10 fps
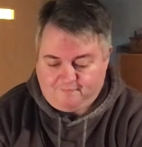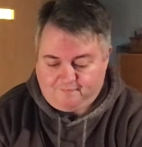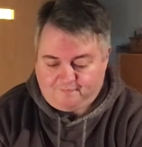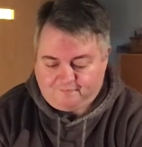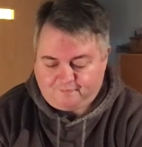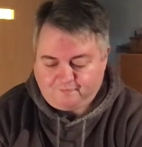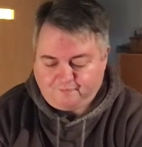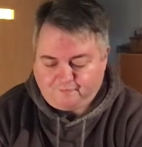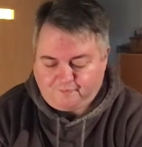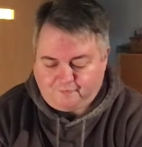
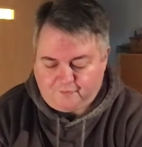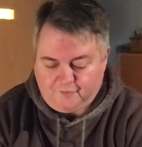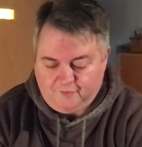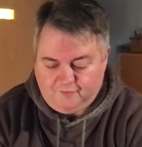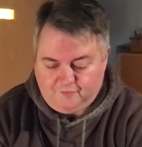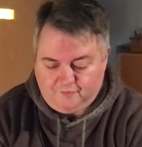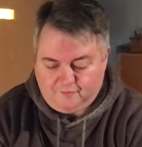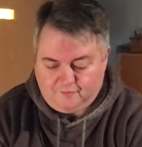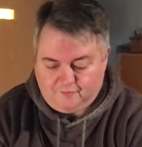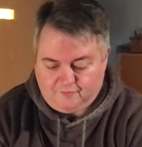
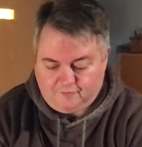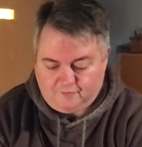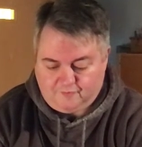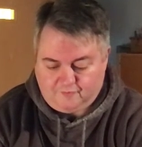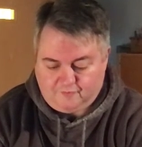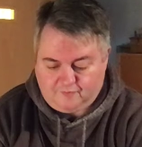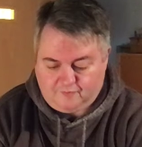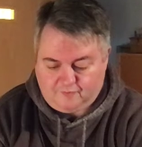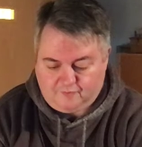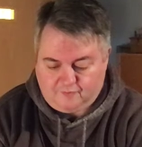
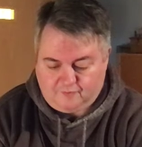(silence)